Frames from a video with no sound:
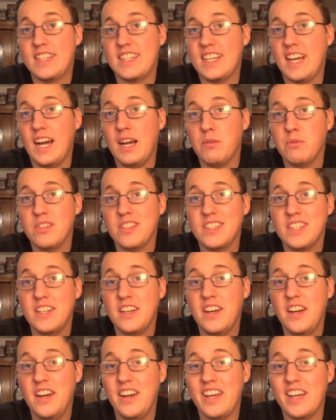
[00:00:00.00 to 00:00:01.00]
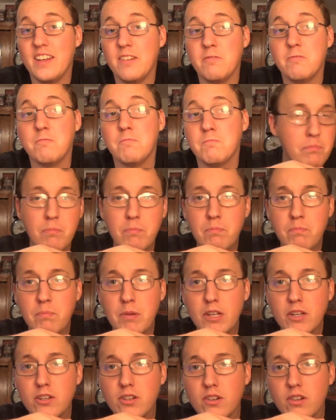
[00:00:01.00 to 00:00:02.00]
Guy wasn't an idiot.
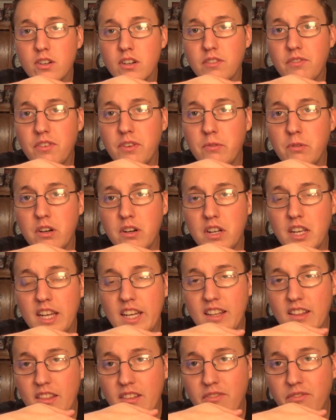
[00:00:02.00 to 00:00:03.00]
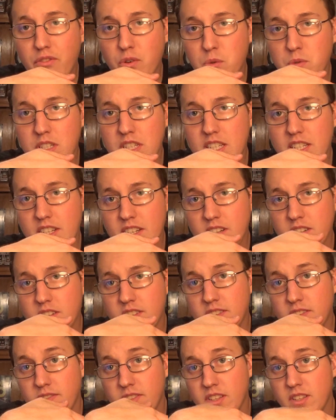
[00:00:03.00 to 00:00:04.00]
Be sure, if you want to get the full
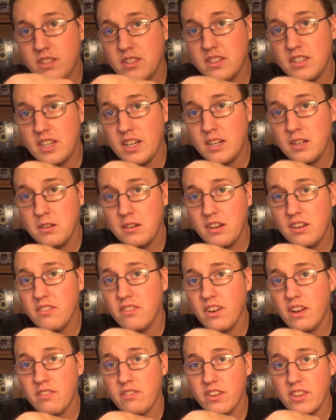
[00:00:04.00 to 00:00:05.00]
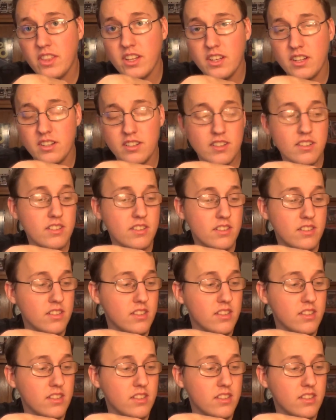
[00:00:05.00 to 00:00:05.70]
details of of everything